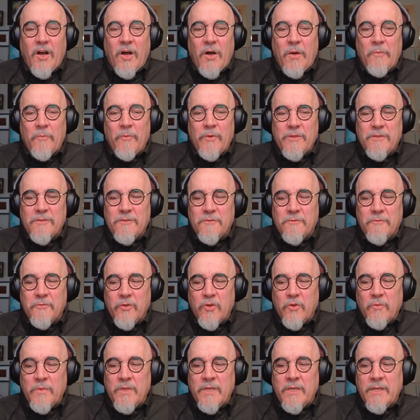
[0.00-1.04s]
which
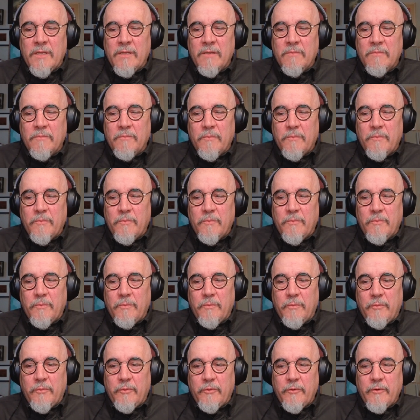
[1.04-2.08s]
drew me
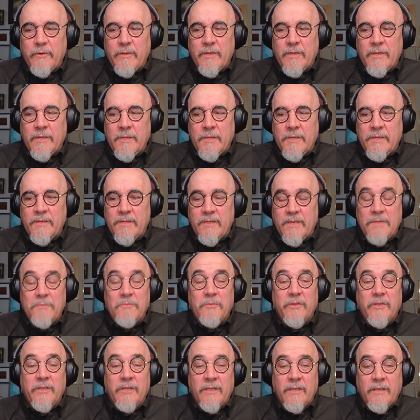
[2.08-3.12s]
pretty
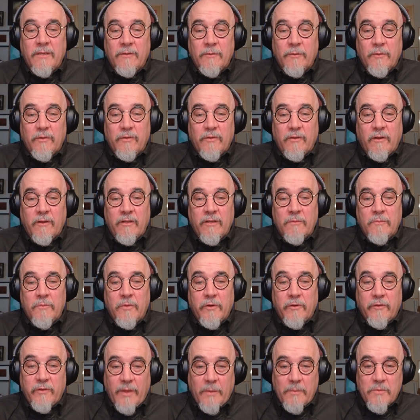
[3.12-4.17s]
deeply into a study of
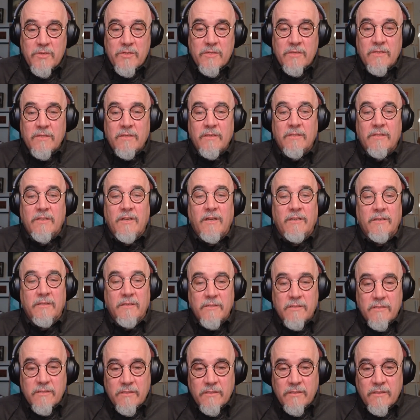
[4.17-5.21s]
perception and
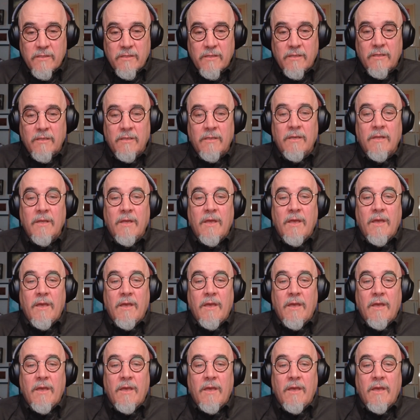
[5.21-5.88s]
cognition, and